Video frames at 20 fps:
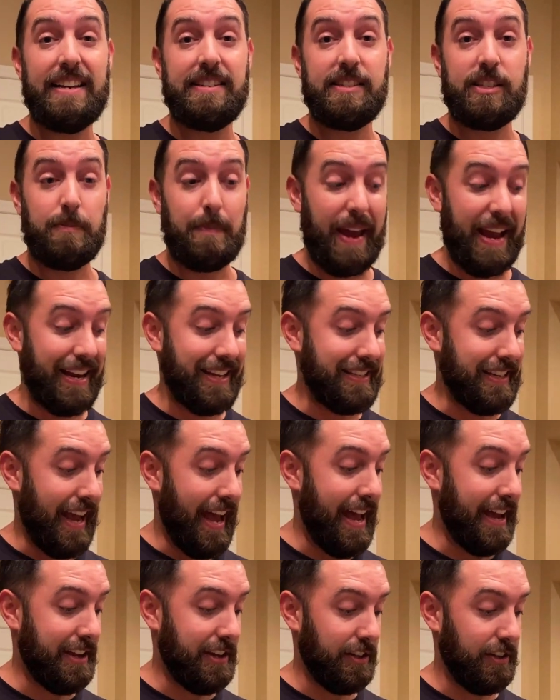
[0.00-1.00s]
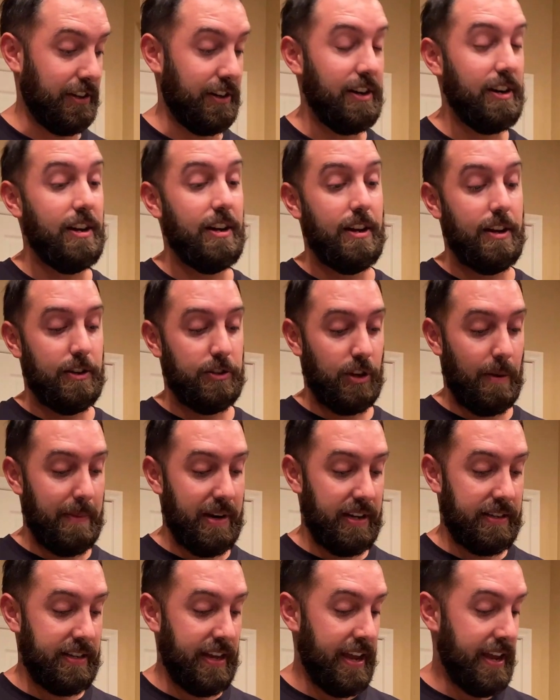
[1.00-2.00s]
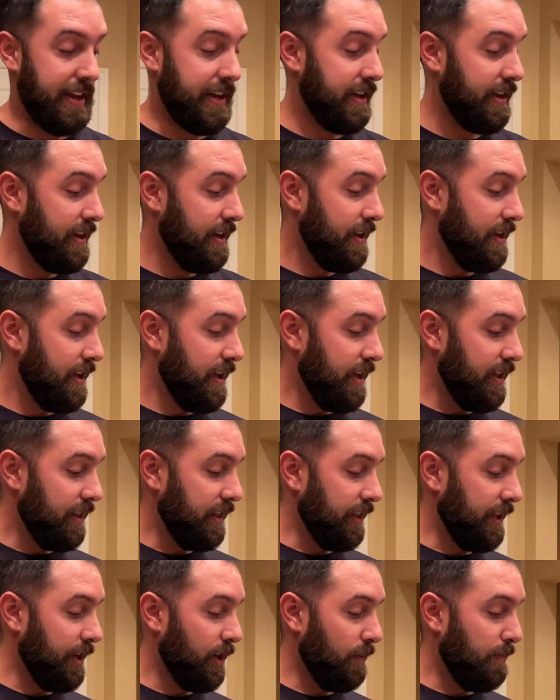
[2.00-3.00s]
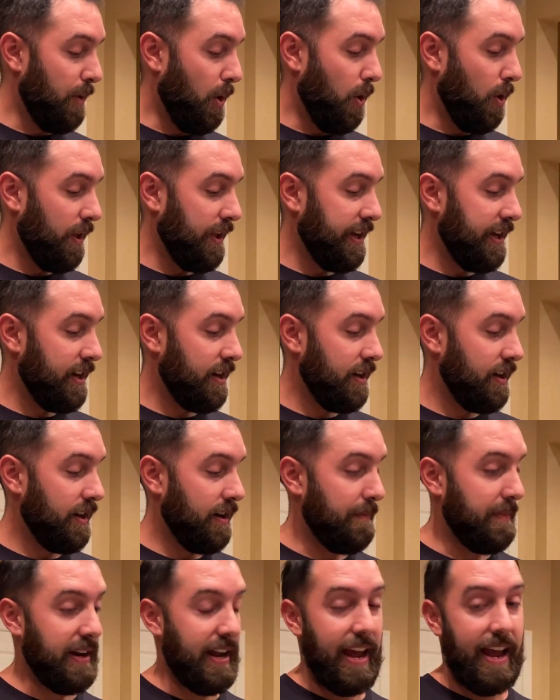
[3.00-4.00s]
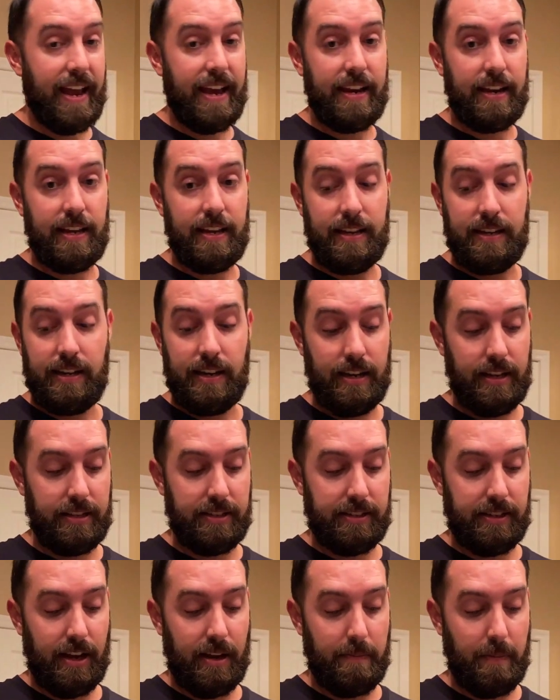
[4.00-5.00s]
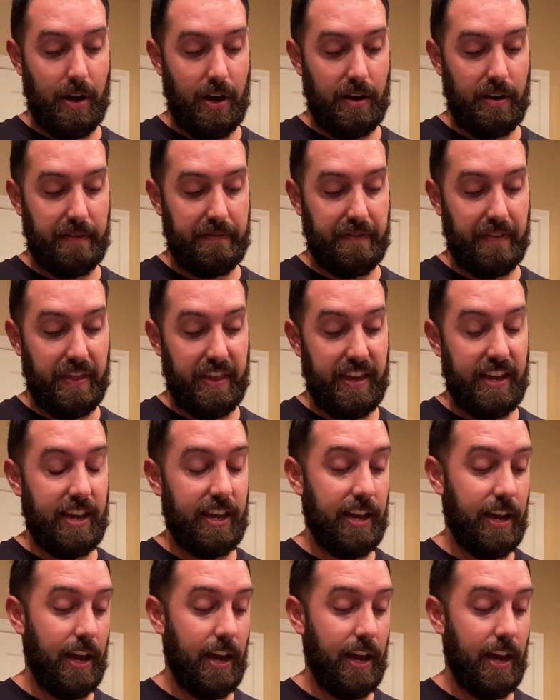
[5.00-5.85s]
spectacular. So I'm gonna take a little bowl here. I'm gonna add in some of the